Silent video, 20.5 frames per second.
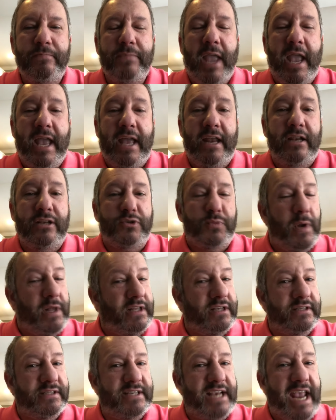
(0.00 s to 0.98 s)
and as
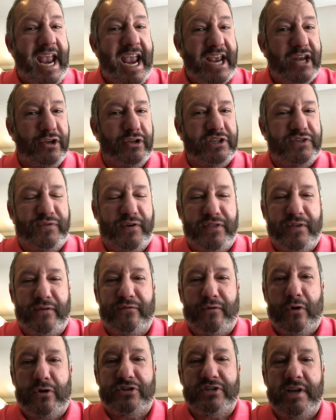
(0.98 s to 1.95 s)
well as candles for the
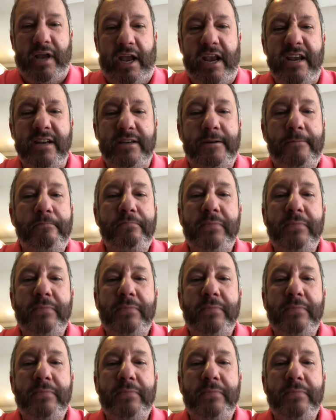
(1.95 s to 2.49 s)
first night.